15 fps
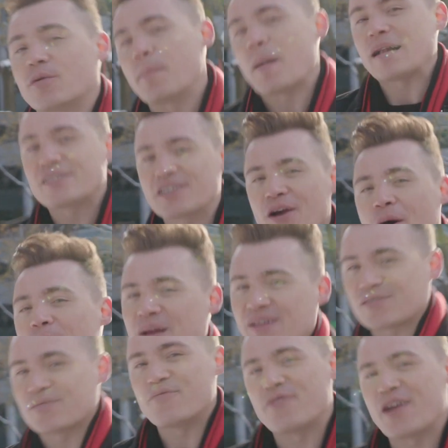and we're about to go meet
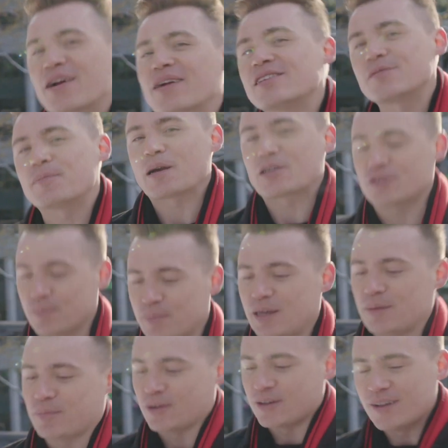some very special
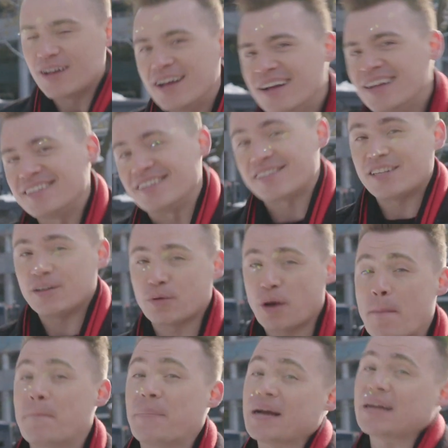people to see what
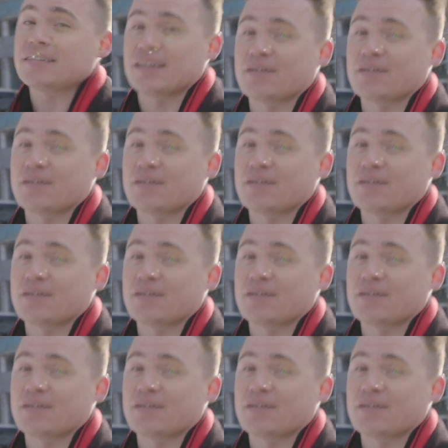a big